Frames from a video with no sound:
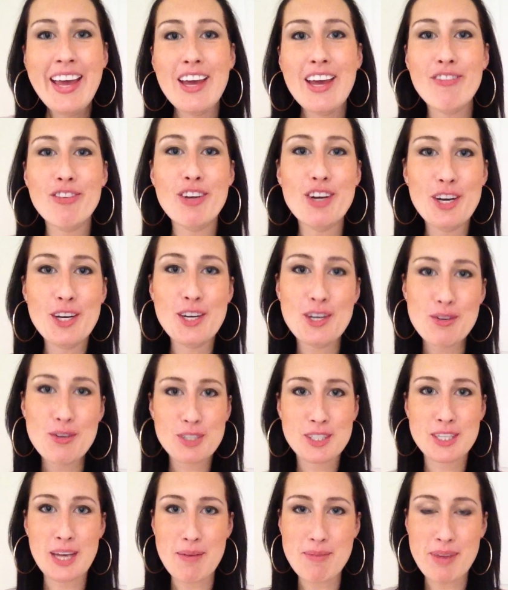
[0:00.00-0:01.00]
if you're a
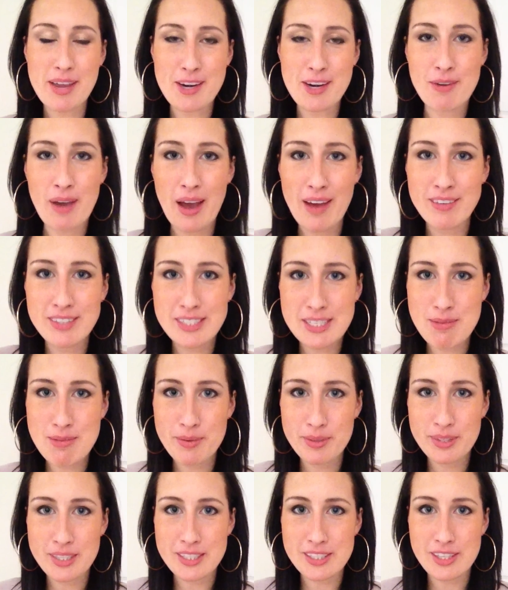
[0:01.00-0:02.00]
new subby and you haven't
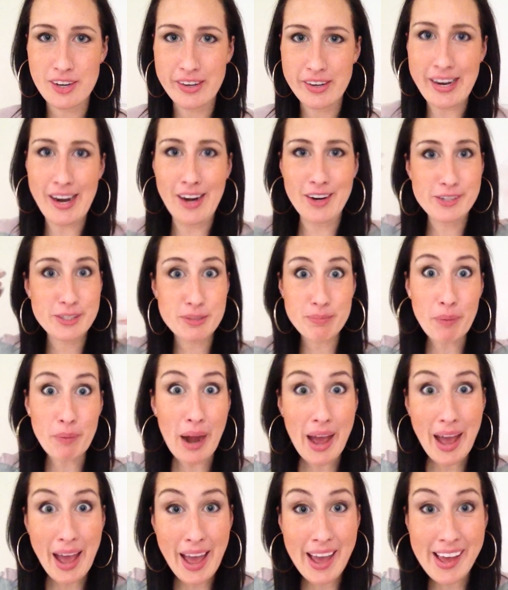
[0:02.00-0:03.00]
seen me with this dark hair,
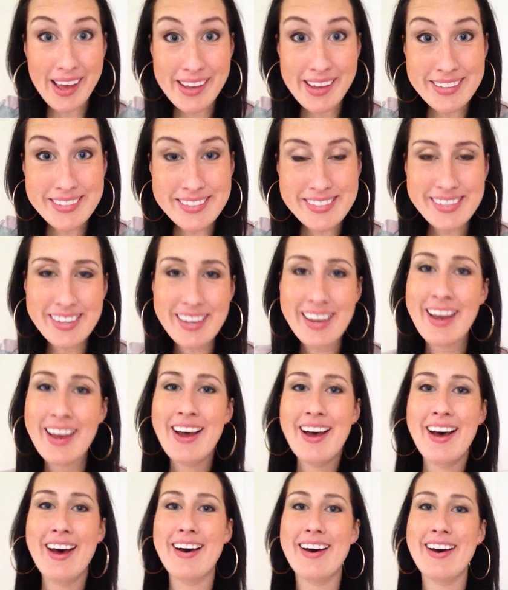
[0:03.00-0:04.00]
surprise!
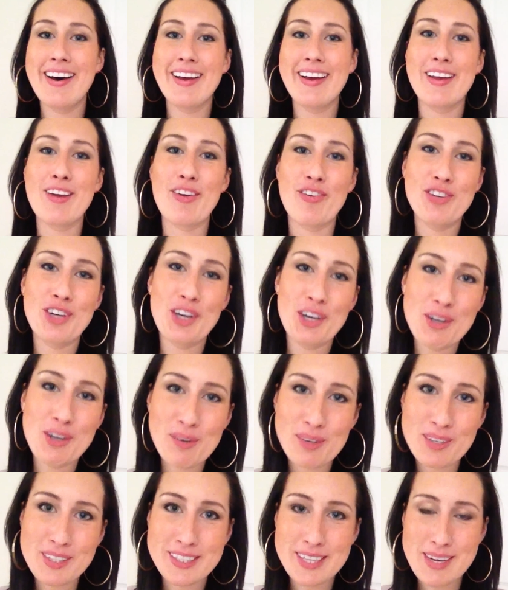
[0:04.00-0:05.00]
If you're
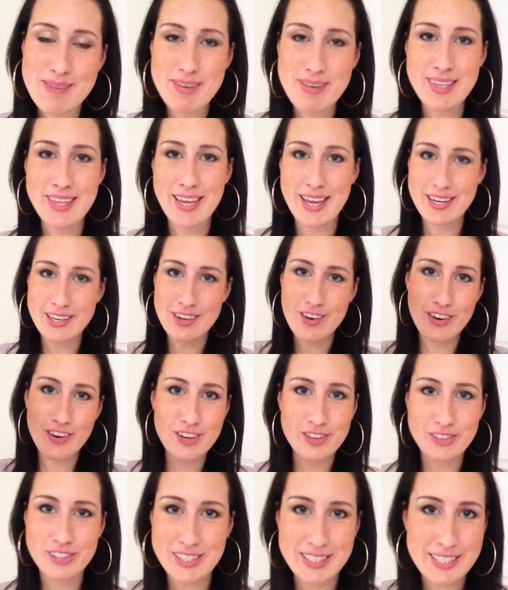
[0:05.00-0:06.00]
an old subby, then
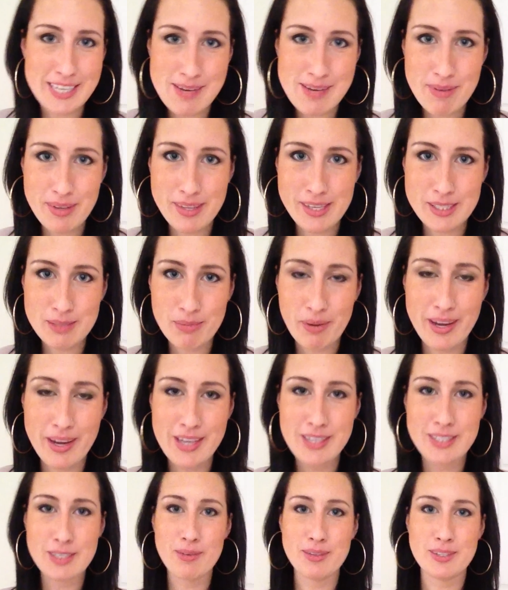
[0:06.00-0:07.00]
you're used to seeing me this
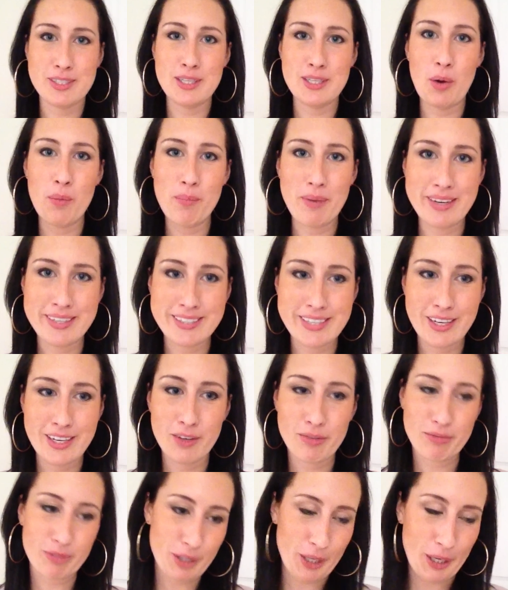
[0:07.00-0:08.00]
way, so it's no big
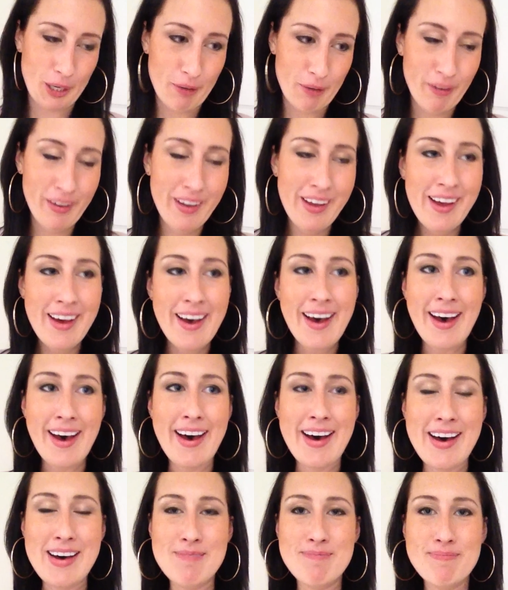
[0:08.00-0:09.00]
deal for you.
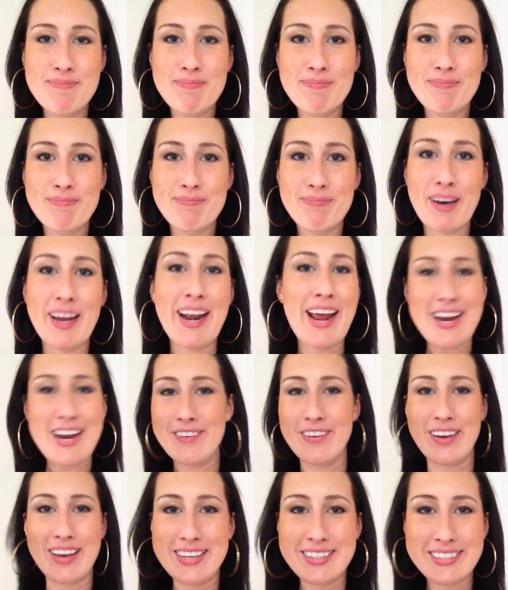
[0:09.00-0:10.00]
But
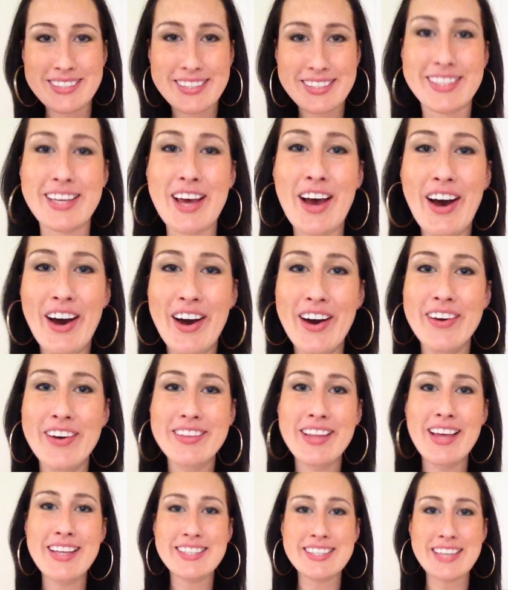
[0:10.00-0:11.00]
anyways,
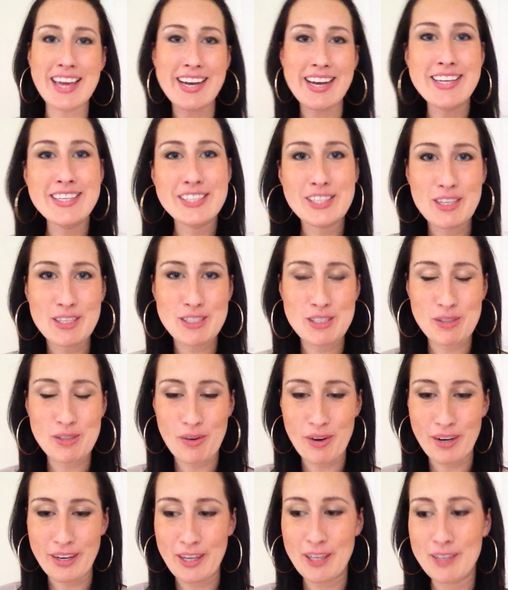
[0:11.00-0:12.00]
so let's get into the
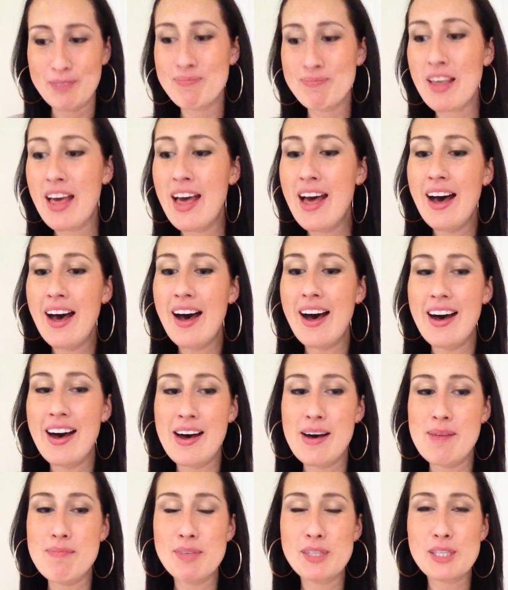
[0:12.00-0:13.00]
tutorial.
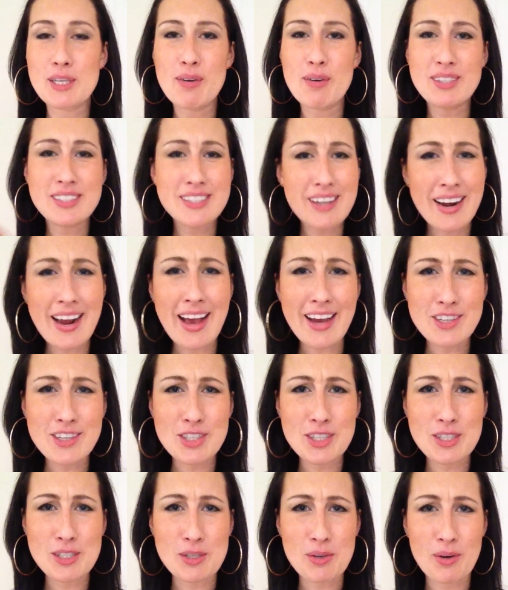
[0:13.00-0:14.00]
So it's not
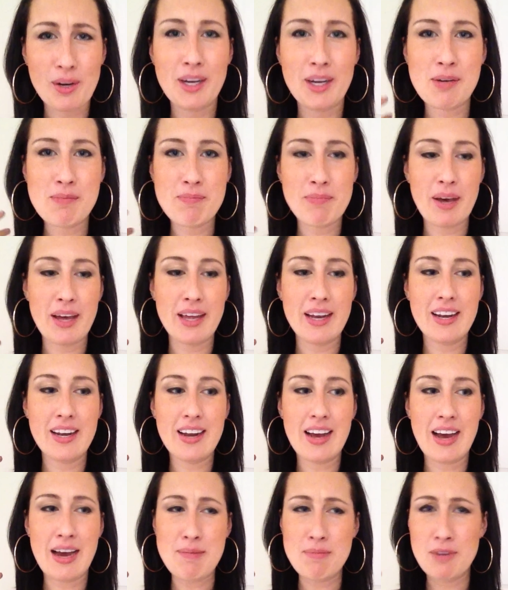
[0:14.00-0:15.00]
actually a tutorial,
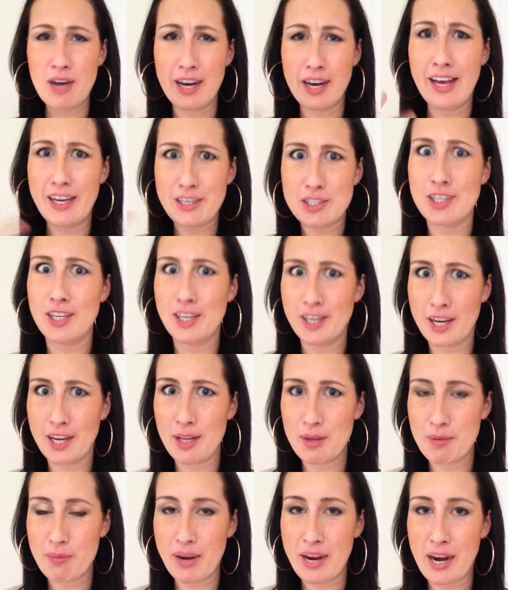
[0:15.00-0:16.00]
but I'm not actually going
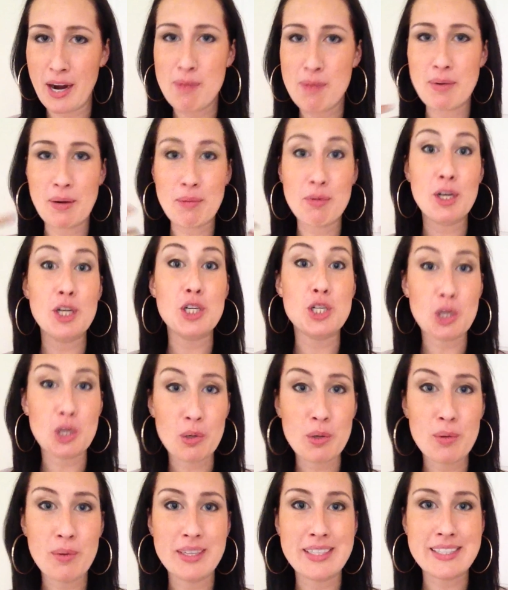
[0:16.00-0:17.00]
to color my hair, but I'm going to
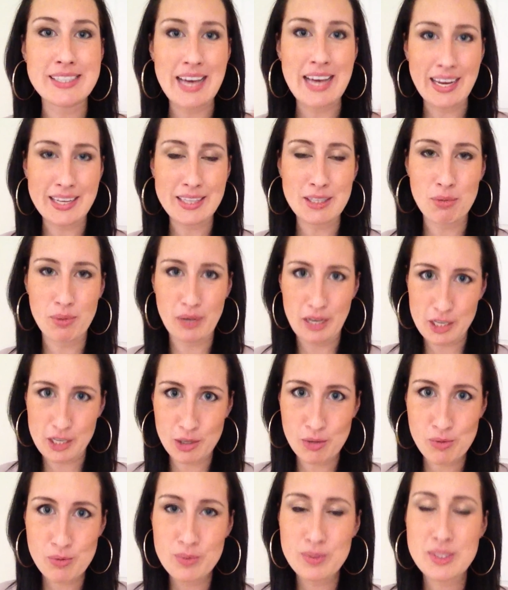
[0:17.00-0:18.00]
show you exactly what I
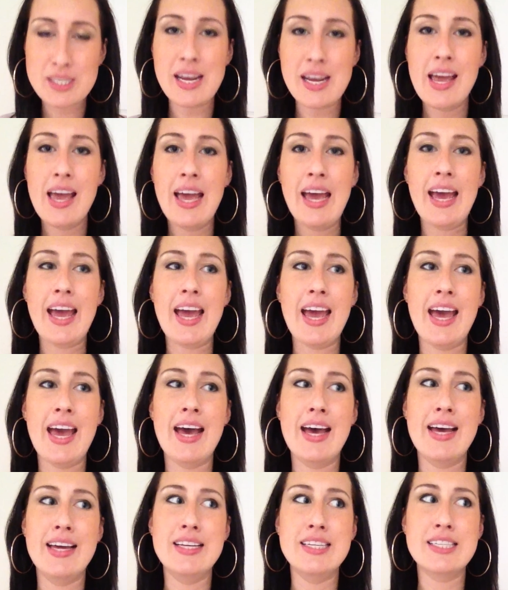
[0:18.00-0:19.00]
used
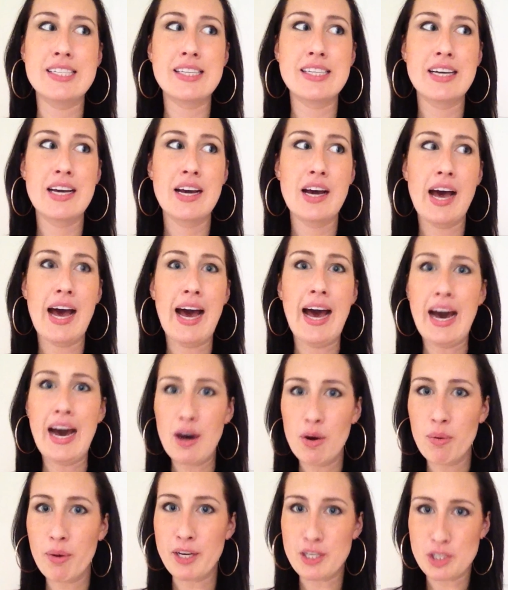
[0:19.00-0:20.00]
and
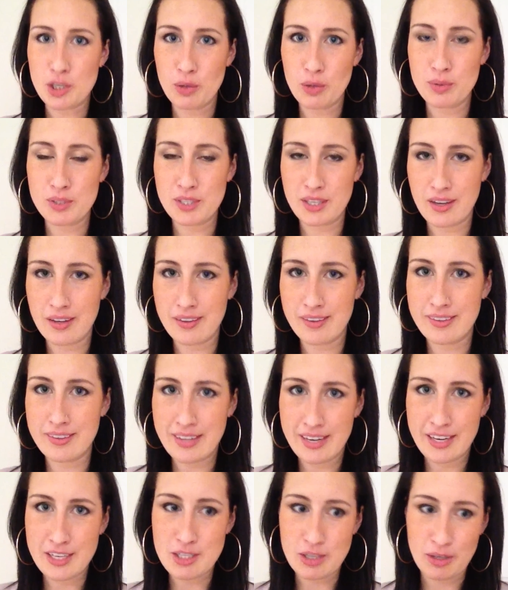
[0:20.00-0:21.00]
how I chose the
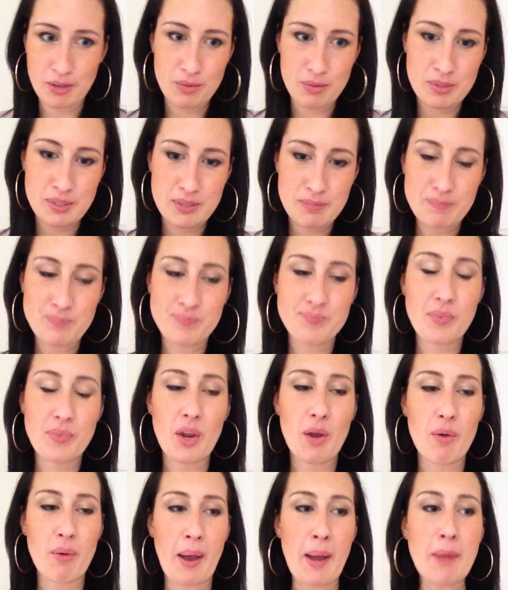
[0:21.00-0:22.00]
color that I chose,
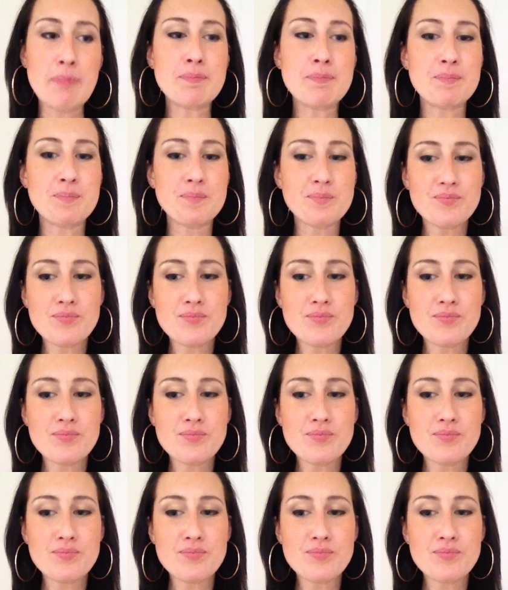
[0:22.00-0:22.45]
okay?